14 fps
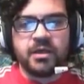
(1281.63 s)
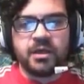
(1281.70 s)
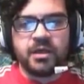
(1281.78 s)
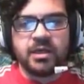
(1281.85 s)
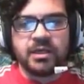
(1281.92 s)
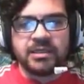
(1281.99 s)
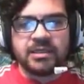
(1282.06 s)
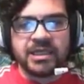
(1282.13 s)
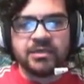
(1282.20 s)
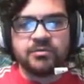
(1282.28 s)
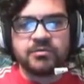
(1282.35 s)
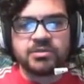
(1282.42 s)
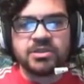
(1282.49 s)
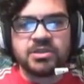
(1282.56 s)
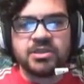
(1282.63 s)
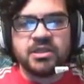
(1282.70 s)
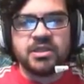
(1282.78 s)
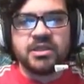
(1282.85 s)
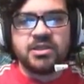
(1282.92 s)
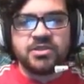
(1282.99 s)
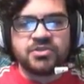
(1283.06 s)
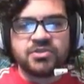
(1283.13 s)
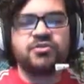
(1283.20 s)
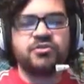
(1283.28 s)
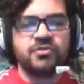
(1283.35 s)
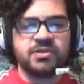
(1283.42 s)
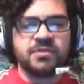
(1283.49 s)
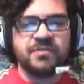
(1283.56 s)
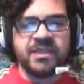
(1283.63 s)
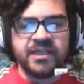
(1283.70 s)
a doubt, struggle to beat.